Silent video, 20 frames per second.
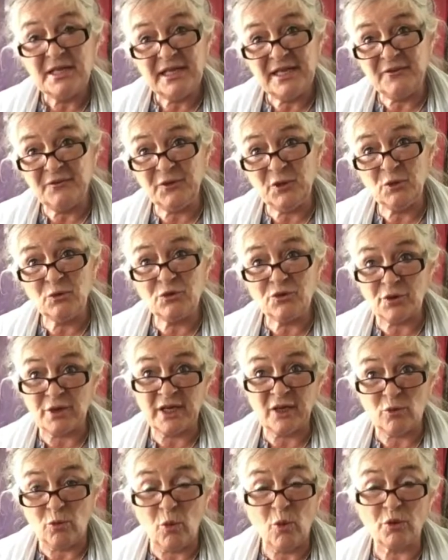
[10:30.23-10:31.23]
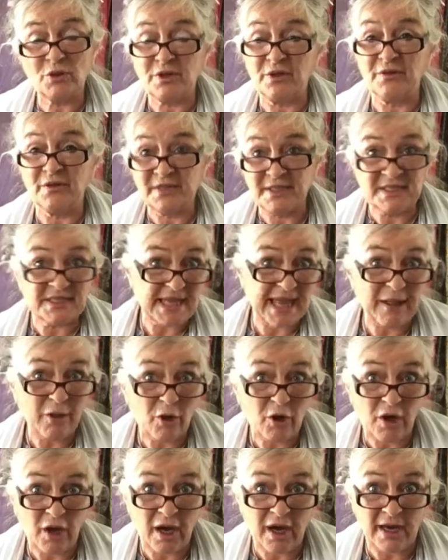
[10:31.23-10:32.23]
If you drink water that is
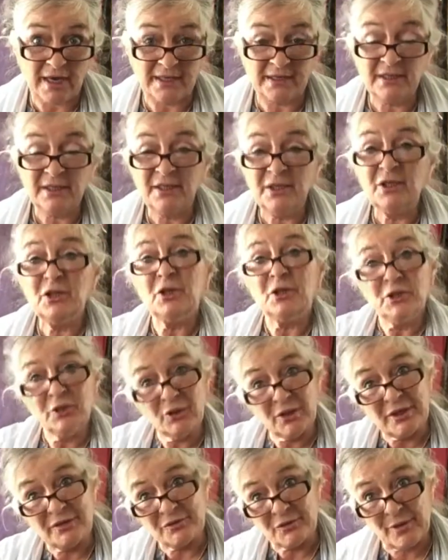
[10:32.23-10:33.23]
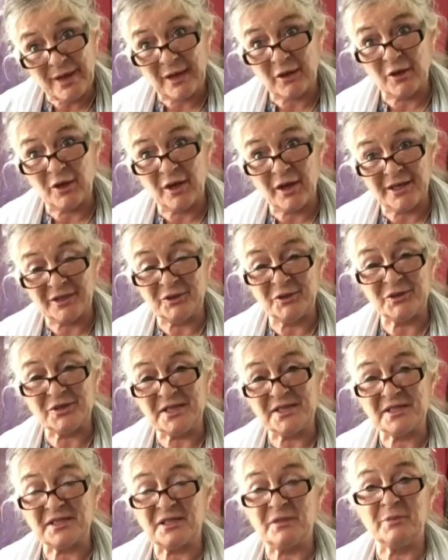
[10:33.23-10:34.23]
alkaline, you're going to alkaline your
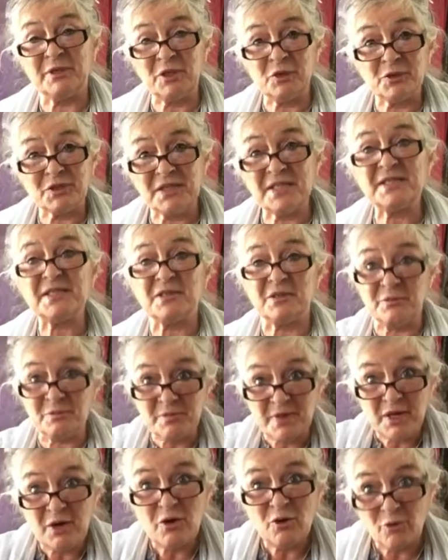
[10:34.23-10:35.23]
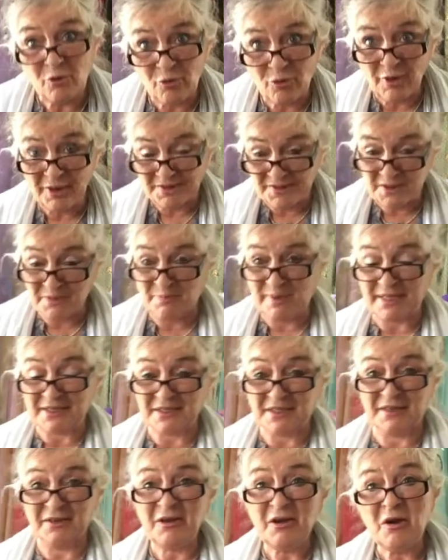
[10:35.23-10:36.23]
system, and your system runs
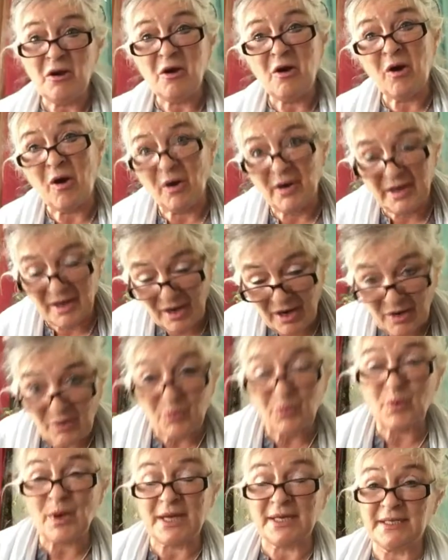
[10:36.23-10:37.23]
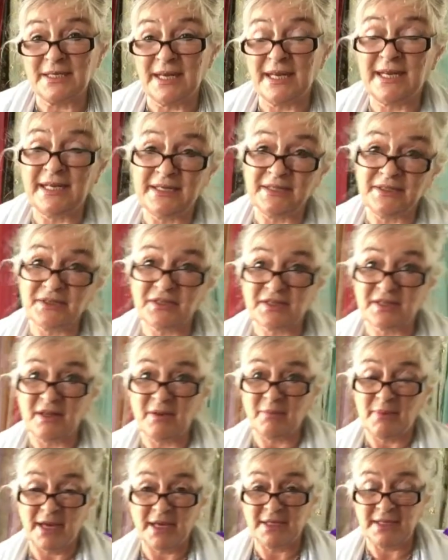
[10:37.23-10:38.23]
better when it's
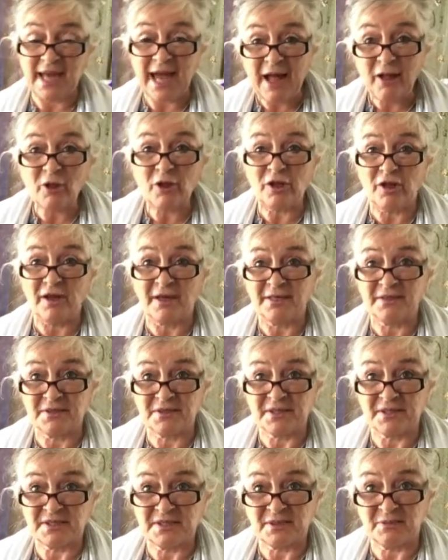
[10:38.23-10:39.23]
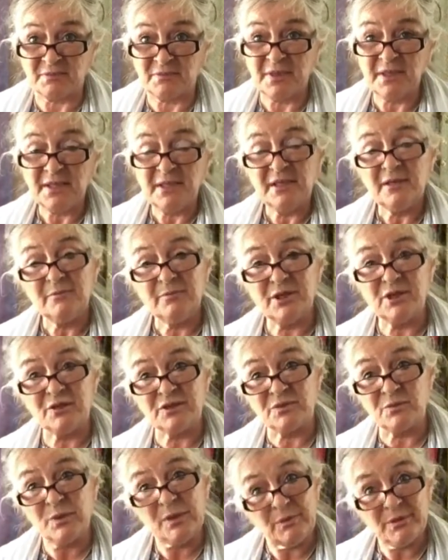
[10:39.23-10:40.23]
an alkaline system,
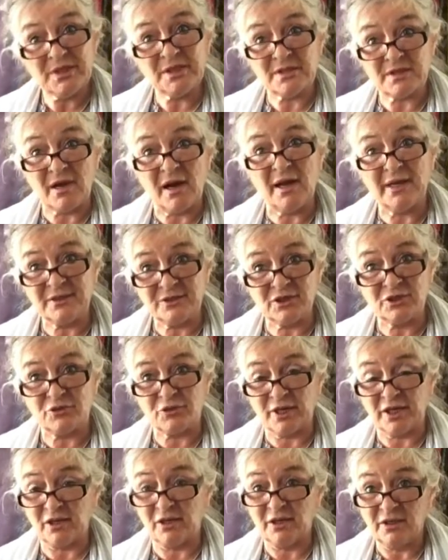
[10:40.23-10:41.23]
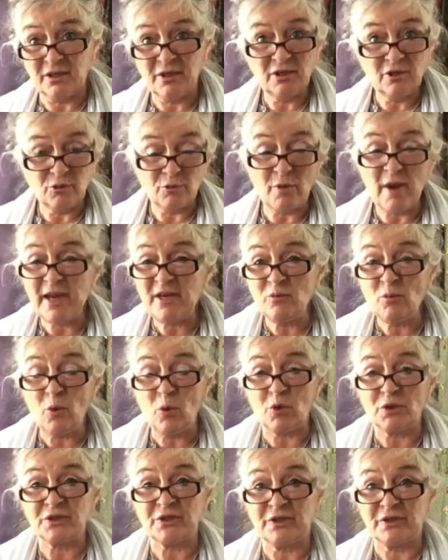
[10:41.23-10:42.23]
because we were designed to drink
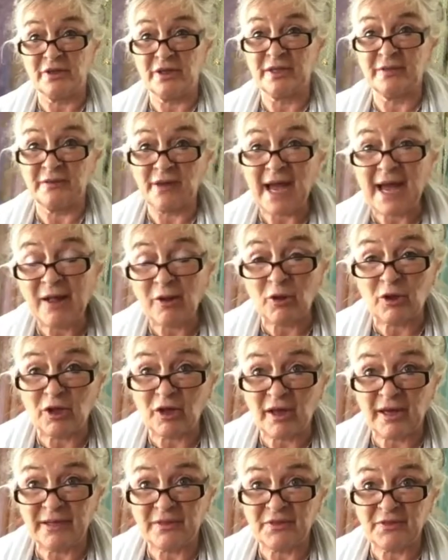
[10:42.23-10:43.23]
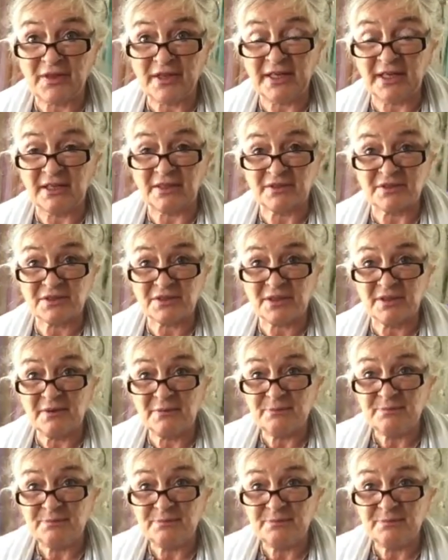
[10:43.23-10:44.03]
rainwater and alkaline things.